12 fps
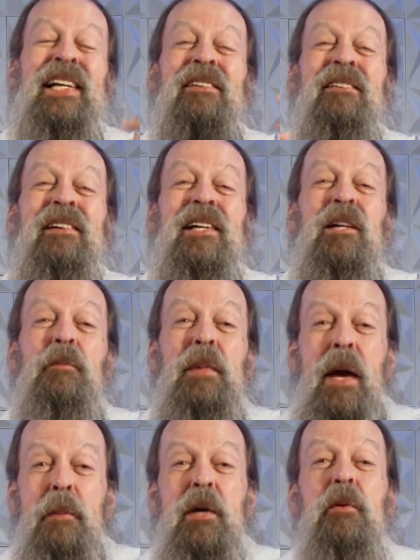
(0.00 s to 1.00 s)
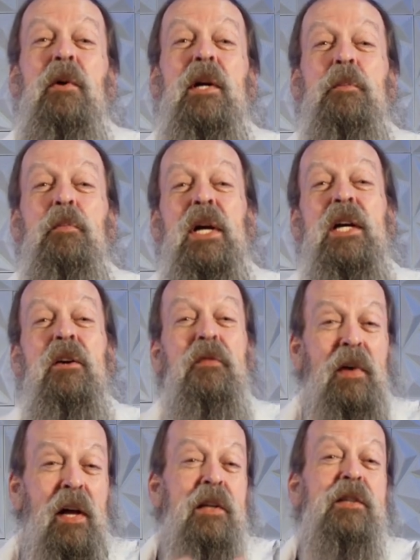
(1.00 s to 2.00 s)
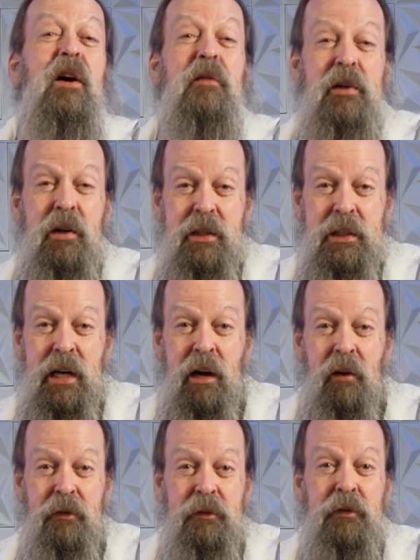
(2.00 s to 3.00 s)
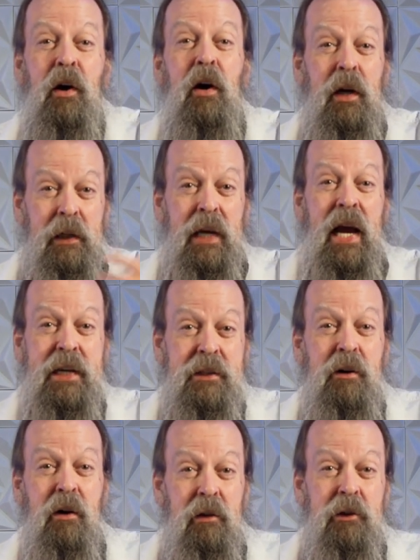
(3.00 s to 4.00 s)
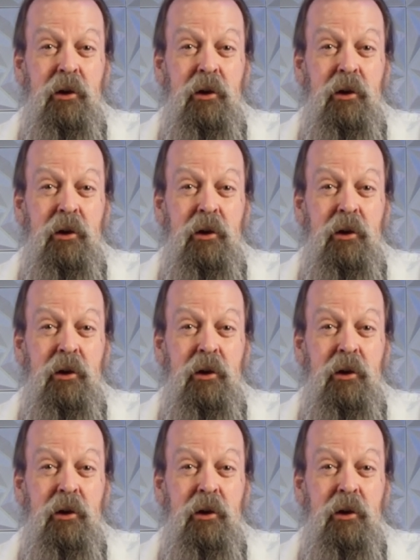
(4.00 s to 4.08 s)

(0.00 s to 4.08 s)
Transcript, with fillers: well, maybe you want to bring your files over yourself on external